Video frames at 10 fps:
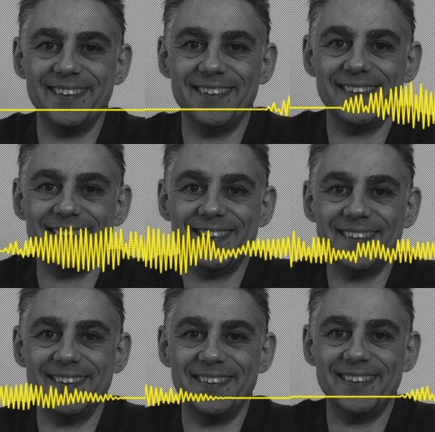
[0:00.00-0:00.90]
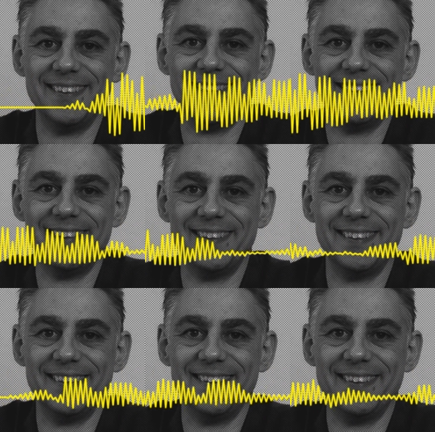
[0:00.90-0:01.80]
Now
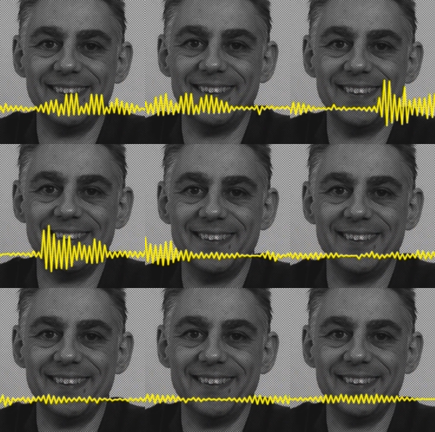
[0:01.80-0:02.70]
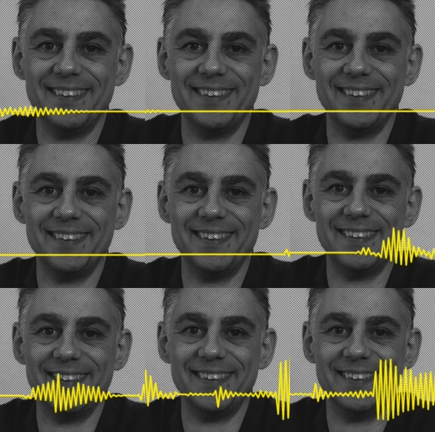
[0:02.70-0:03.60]
my impatience,
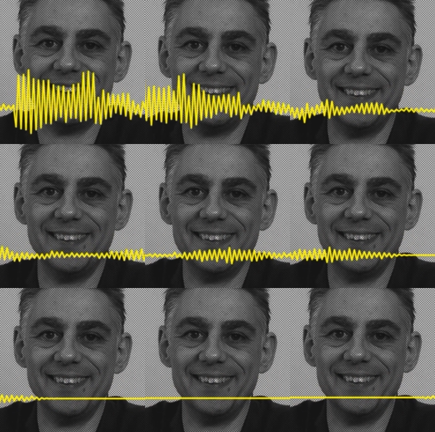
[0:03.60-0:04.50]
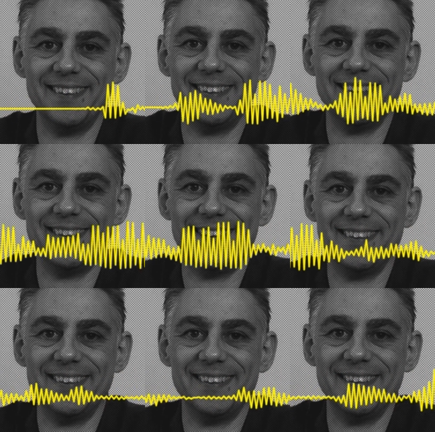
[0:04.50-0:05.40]
my tolerance for bad rule
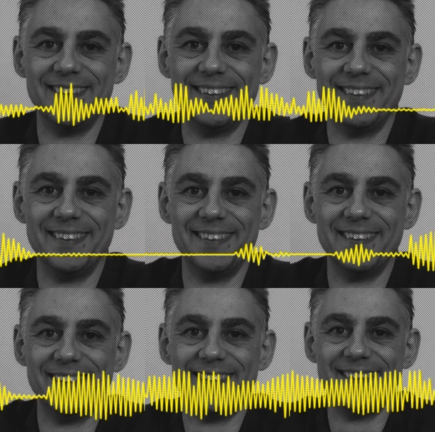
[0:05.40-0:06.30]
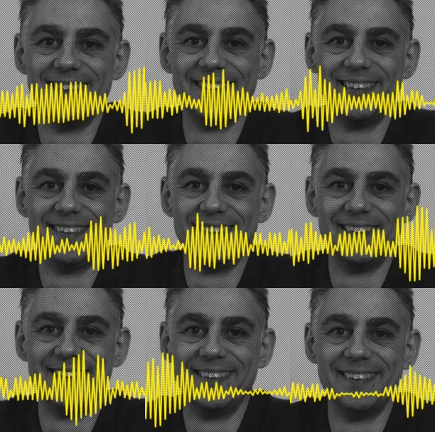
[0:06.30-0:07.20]
books has gone down. If I now get a game
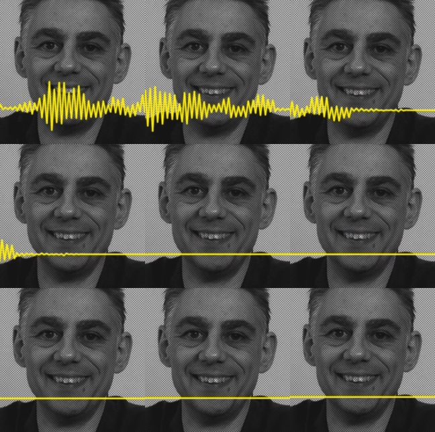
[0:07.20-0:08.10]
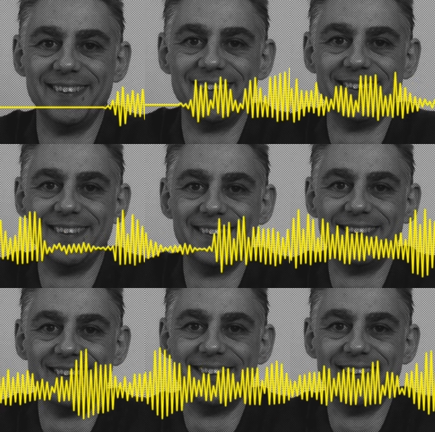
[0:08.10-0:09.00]
like that and I
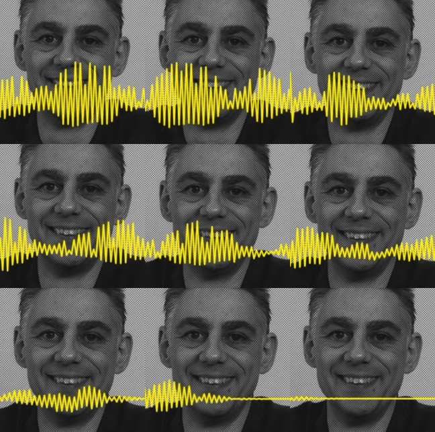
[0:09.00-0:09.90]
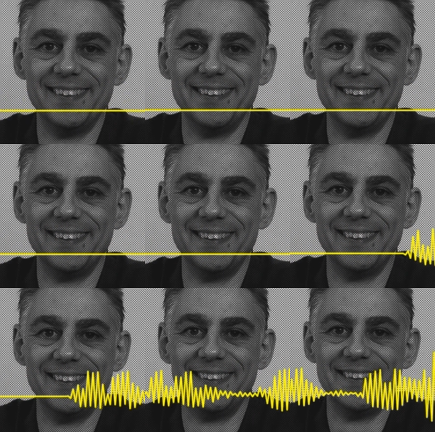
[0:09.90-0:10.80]
start reading the rule book now,
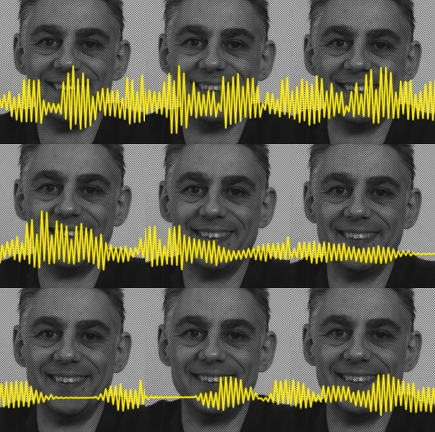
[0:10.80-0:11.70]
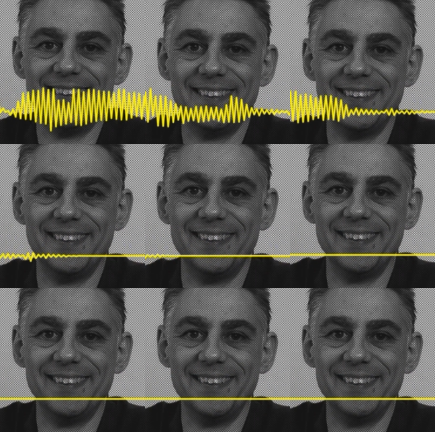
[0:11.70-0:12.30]
and if within an hour I'm like,